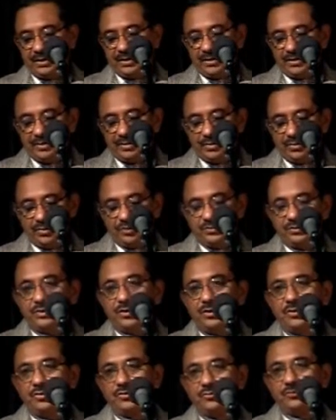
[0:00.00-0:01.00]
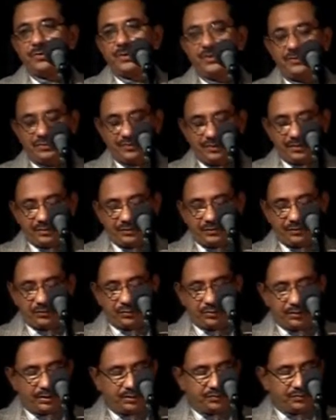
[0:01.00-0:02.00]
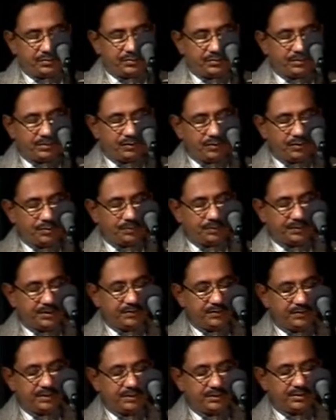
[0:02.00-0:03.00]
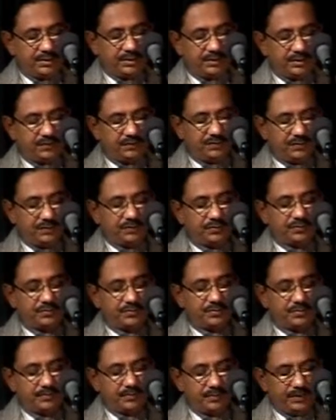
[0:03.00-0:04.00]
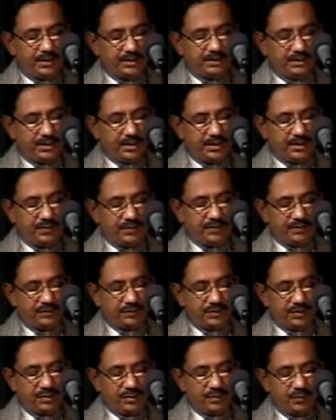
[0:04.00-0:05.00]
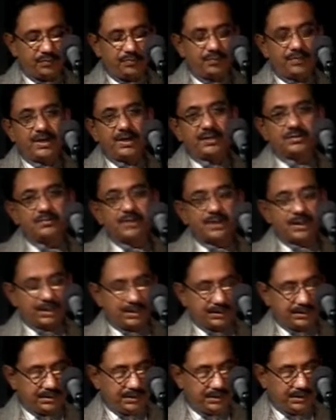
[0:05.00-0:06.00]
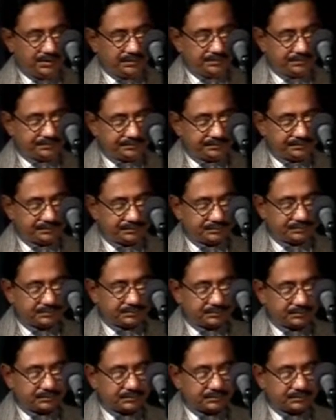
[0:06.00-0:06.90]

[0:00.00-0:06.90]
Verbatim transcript: present here on the auspicious occasion of the one hundred thirty-sixth birth anniversary of Mahatma Gandhi.